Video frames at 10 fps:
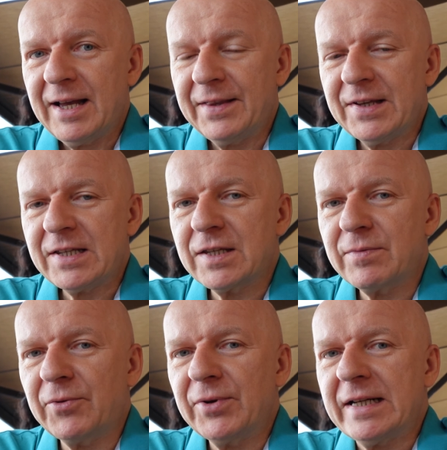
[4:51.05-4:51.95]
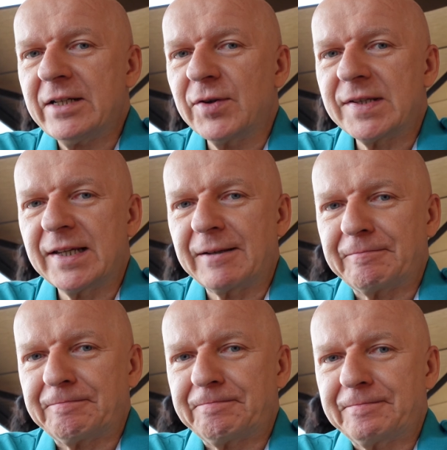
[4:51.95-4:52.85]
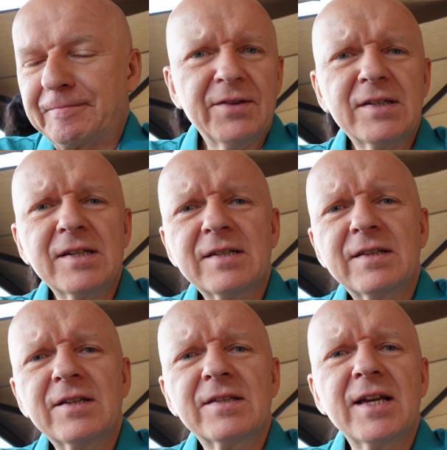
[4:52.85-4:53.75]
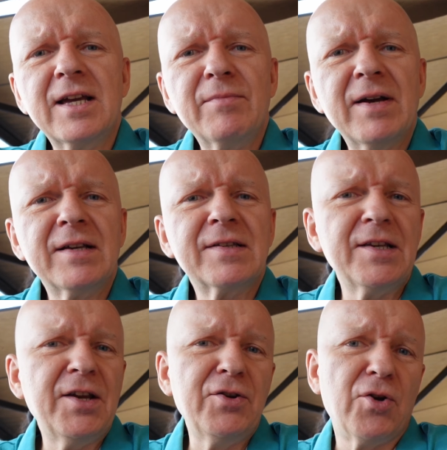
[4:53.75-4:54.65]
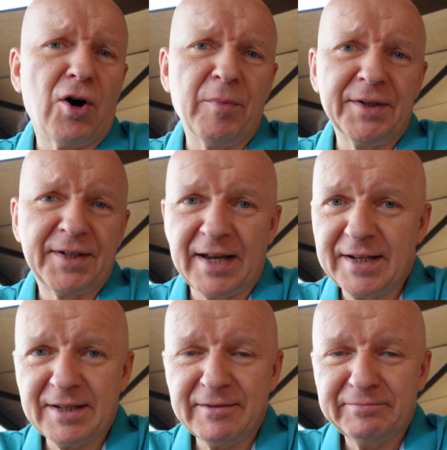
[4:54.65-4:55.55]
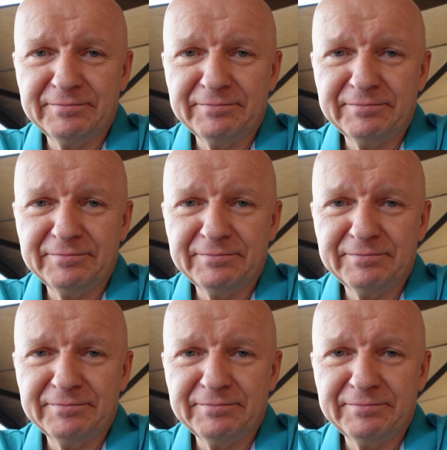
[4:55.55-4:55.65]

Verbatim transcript: And this is very interesting. This is the same as in a normal date.